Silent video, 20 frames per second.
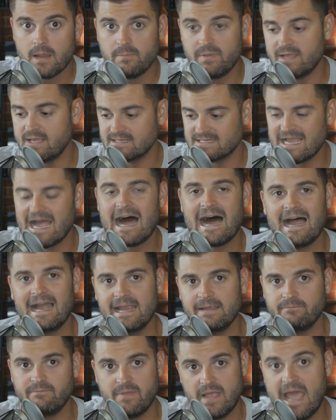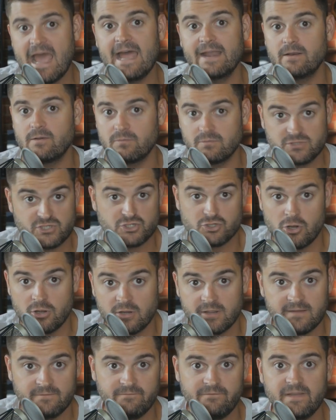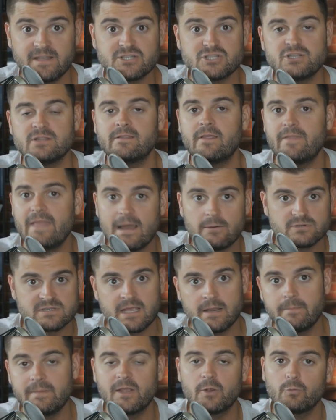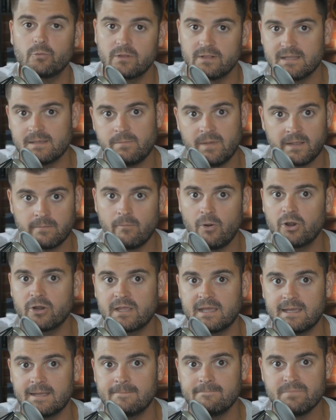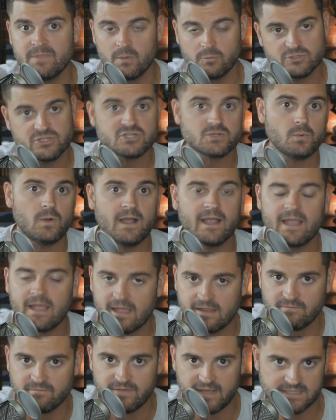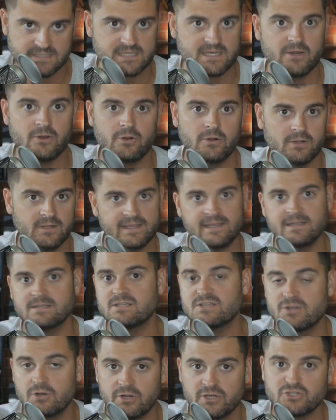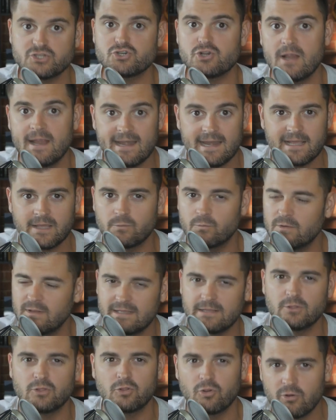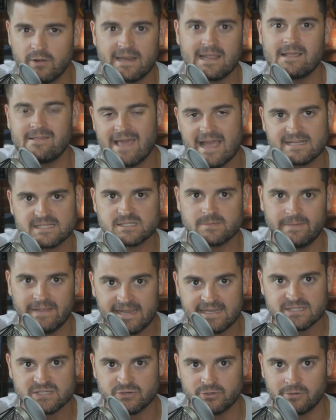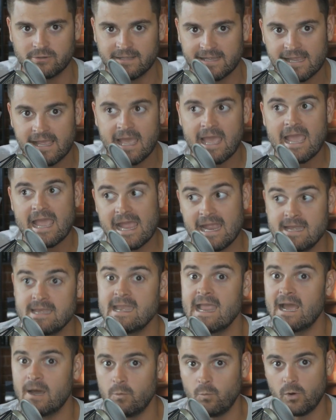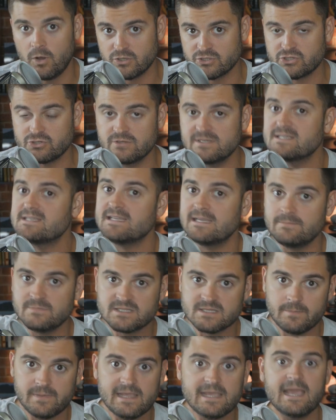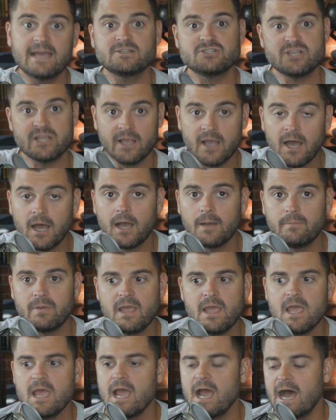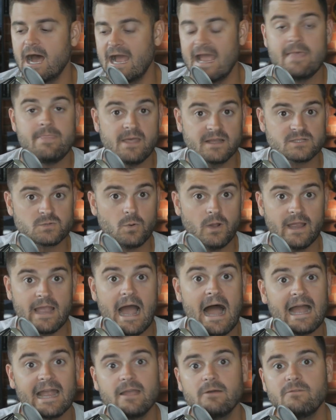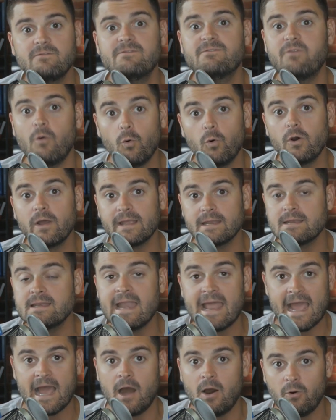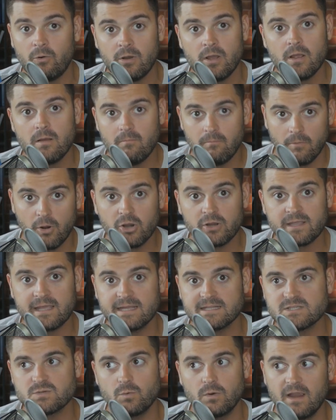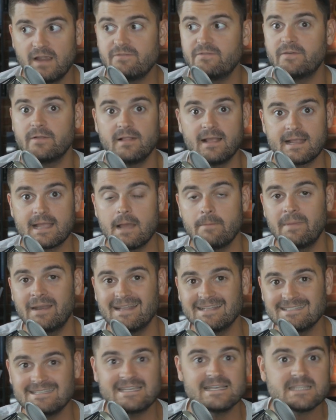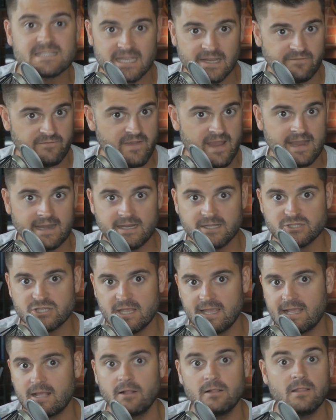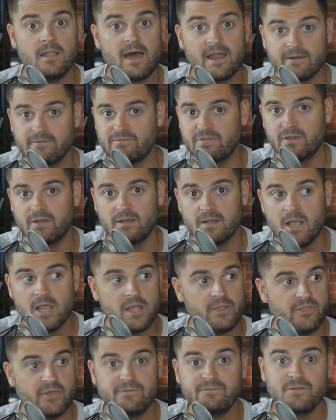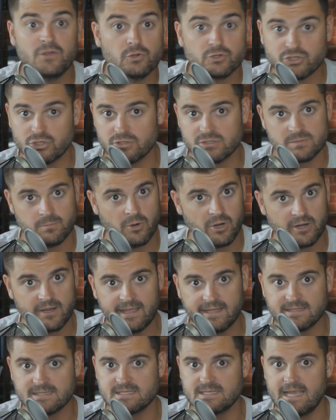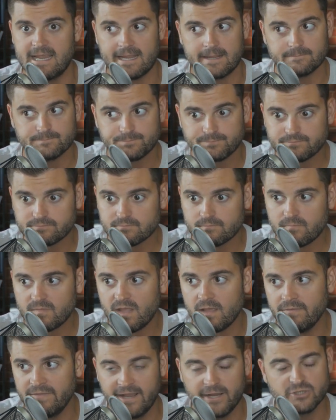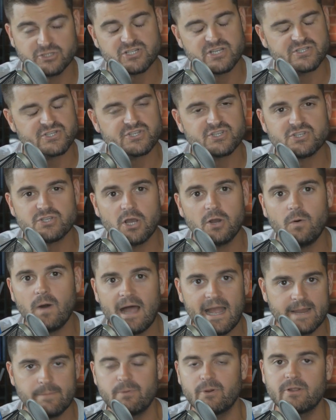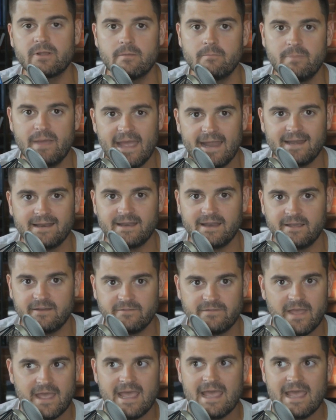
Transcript: because I had a strong conviction that that was going to be a really big market, which is why I invested early and started trading and really learning that space early. And now Wall Street seems to be catching up. And that's why I avoid now markets where I feel like I'm at a disadvantage, like a lot of the futures markets. Like, they're just so hyper competitive